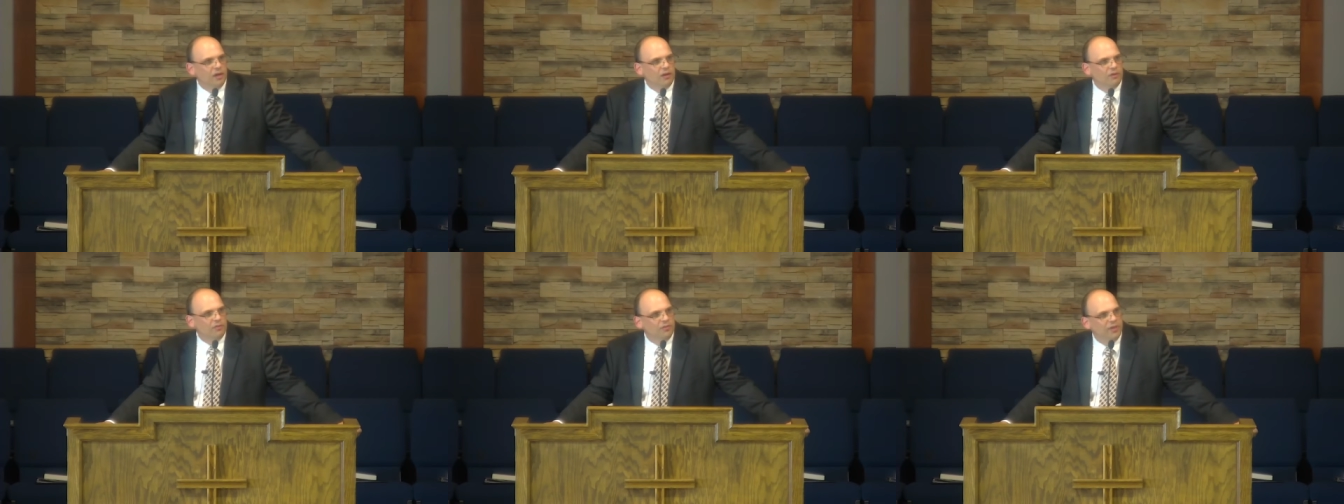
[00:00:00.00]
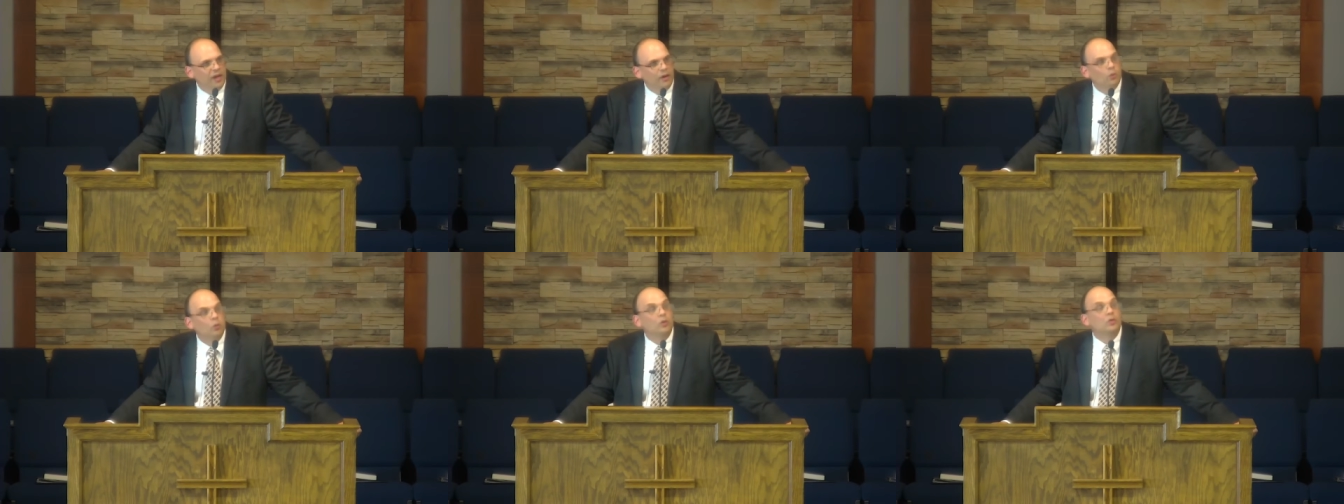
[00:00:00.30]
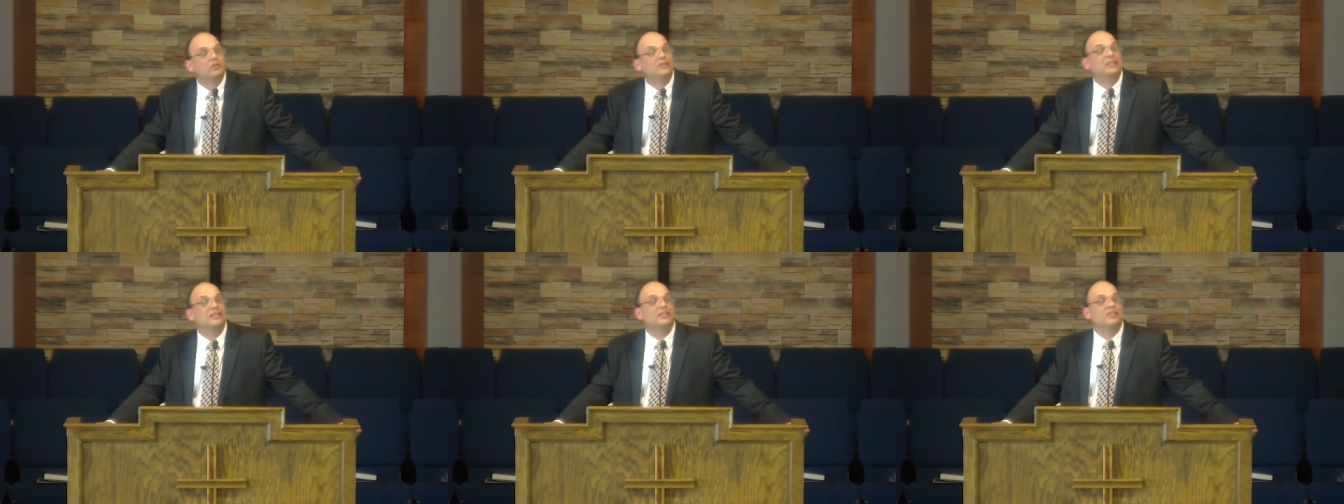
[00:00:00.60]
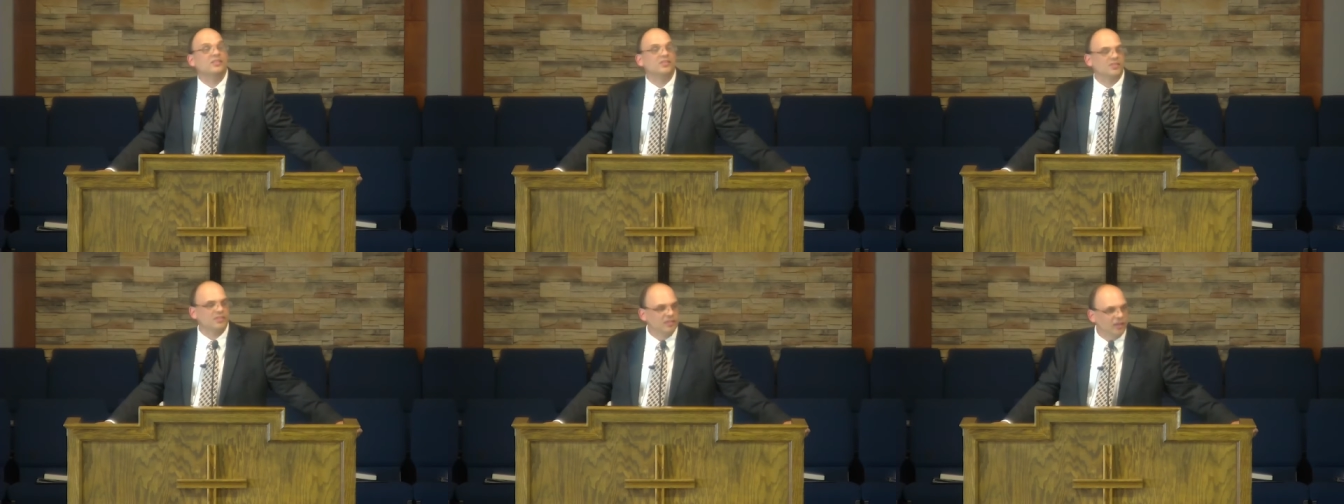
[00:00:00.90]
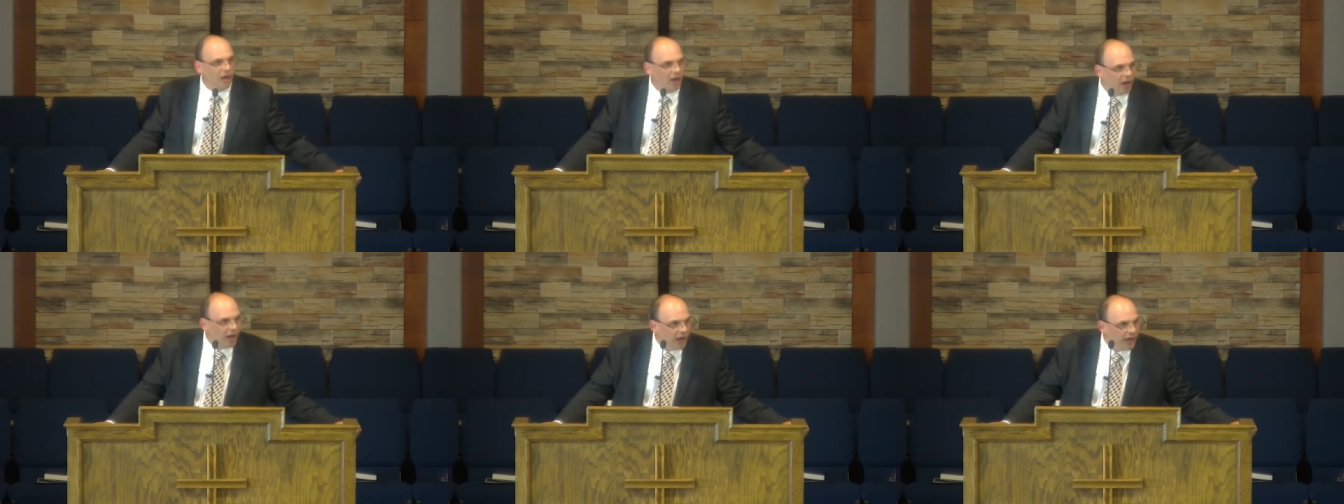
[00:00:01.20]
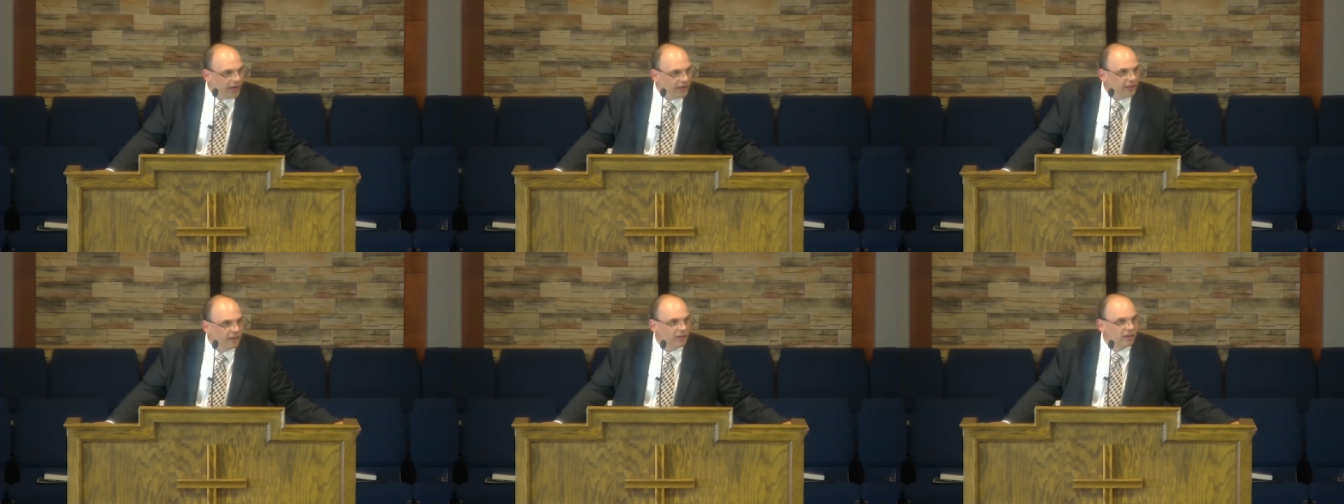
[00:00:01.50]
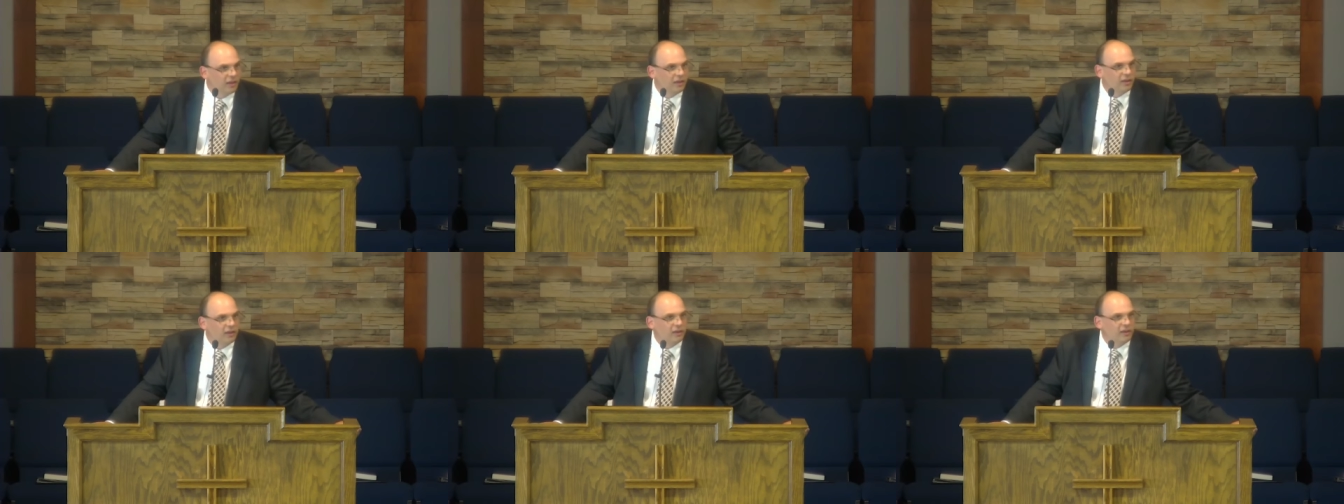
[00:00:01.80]
that will decide
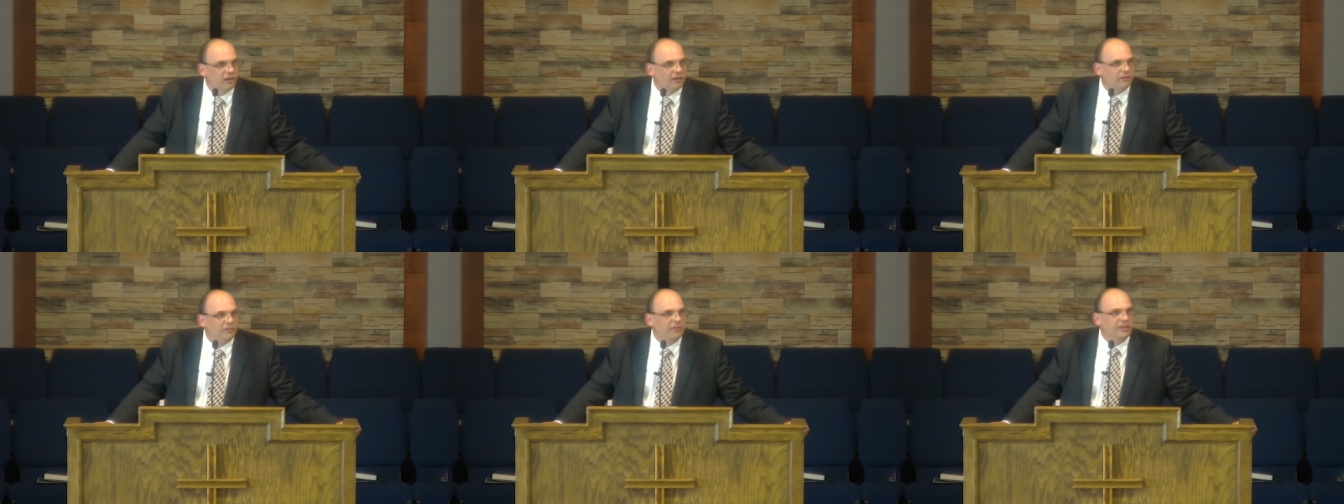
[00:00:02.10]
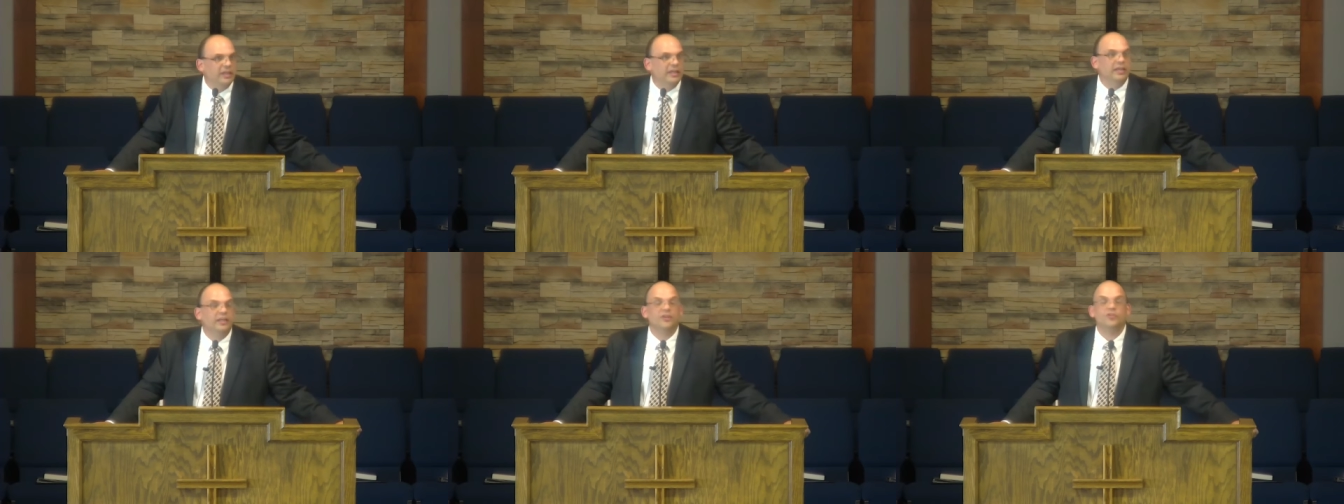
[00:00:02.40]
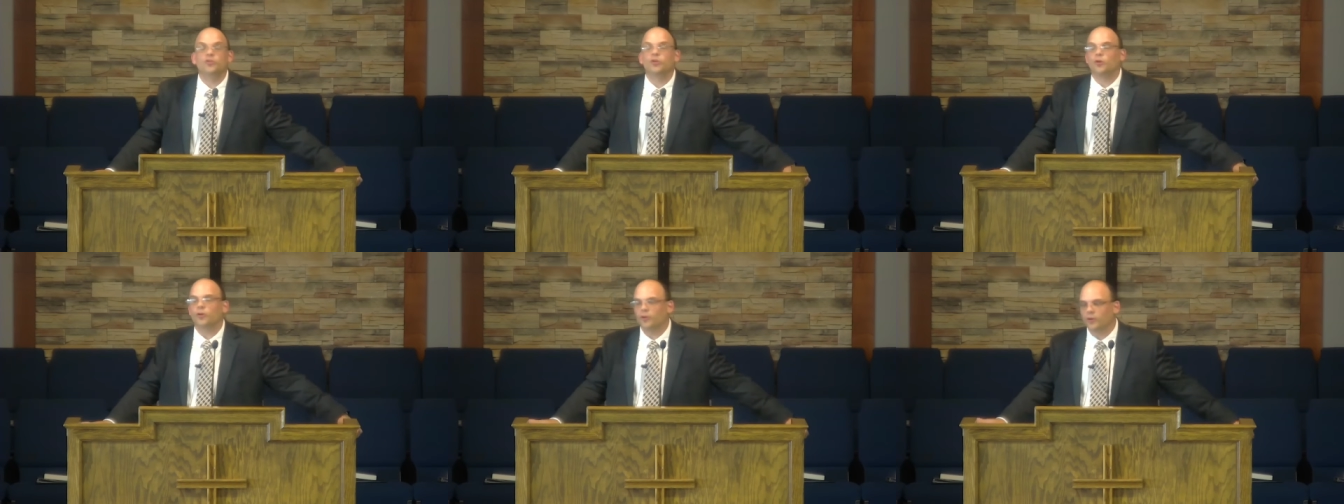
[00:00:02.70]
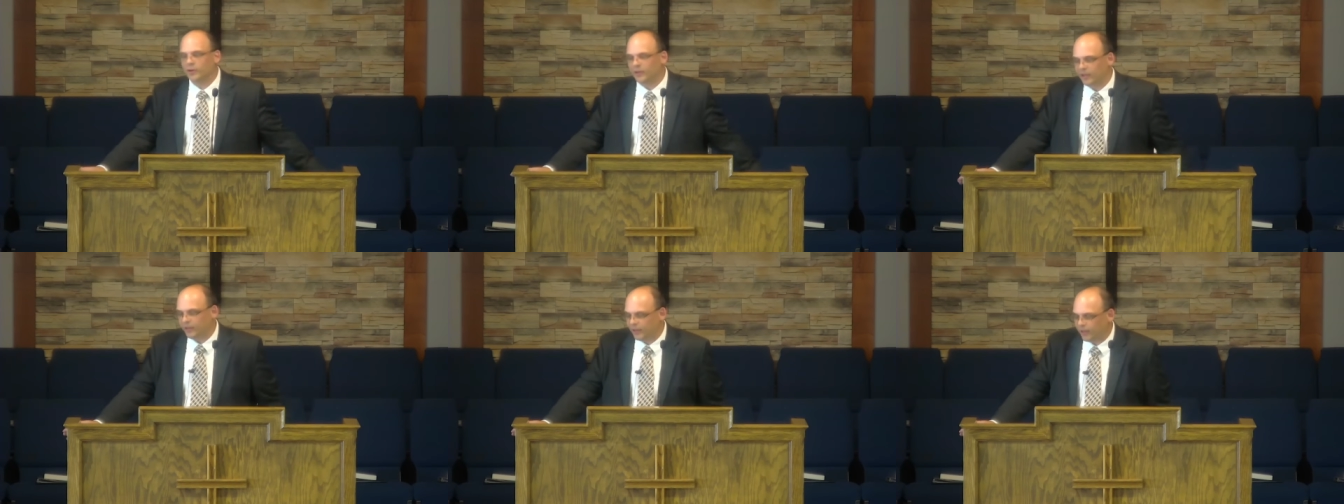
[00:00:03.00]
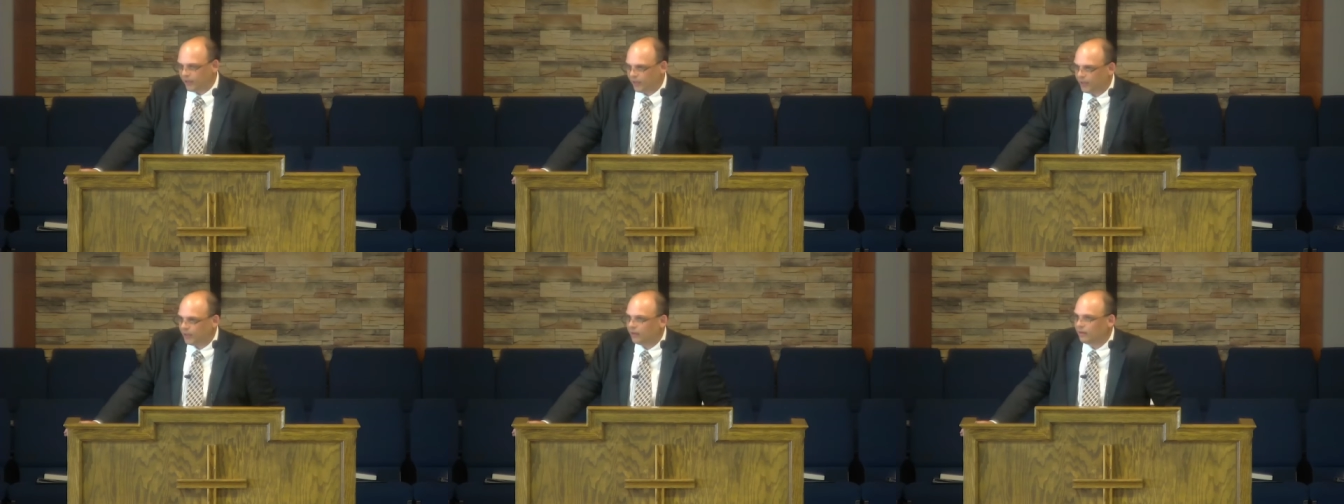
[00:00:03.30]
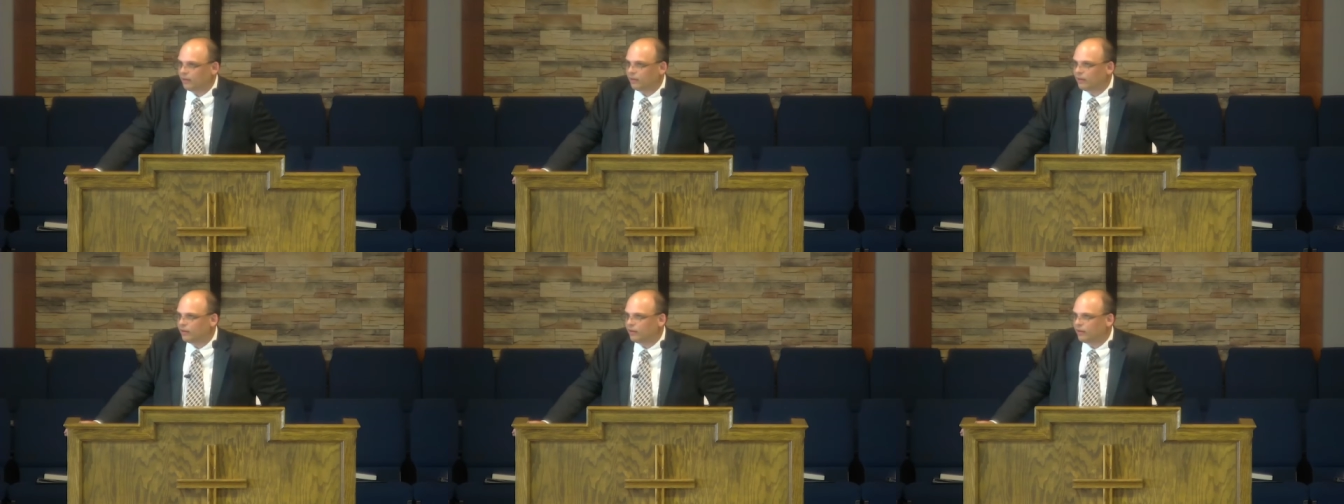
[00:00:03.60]
the eternity,